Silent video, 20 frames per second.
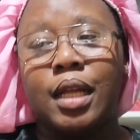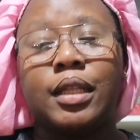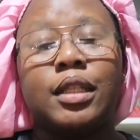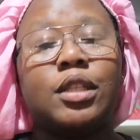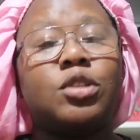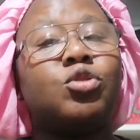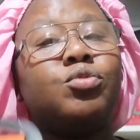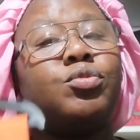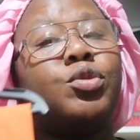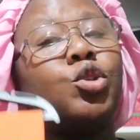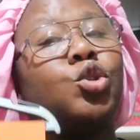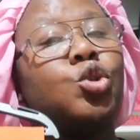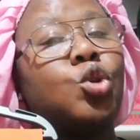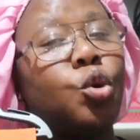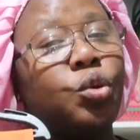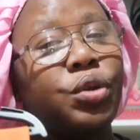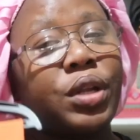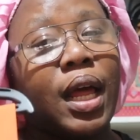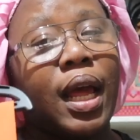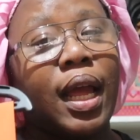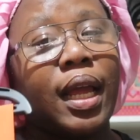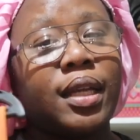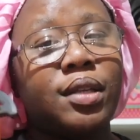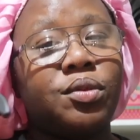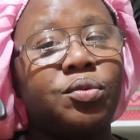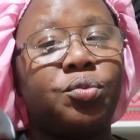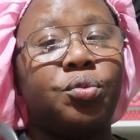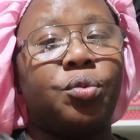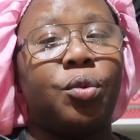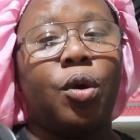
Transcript: This will be so nice